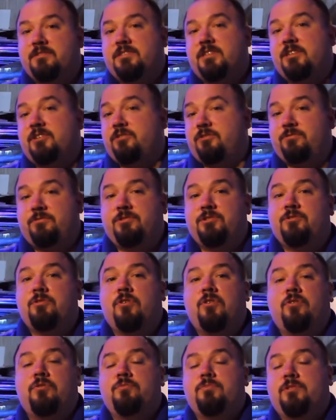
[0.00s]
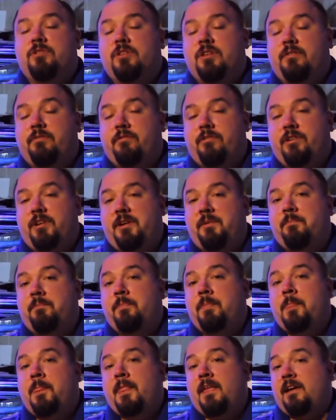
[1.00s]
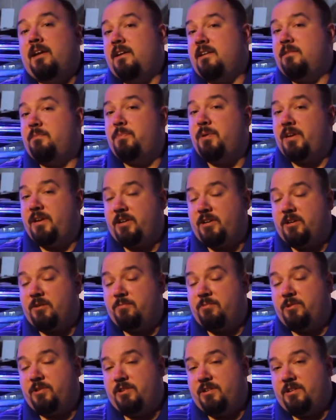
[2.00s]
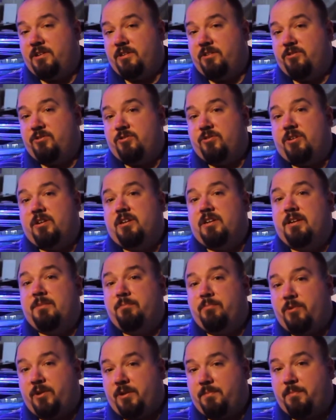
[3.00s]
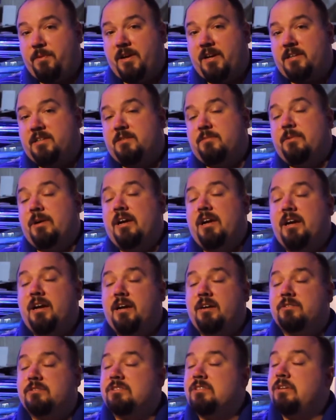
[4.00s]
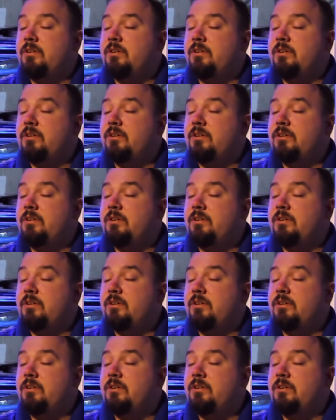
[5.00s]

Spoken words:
They don't do home delivery. I had to pick it up with another truck and bring it back to my house.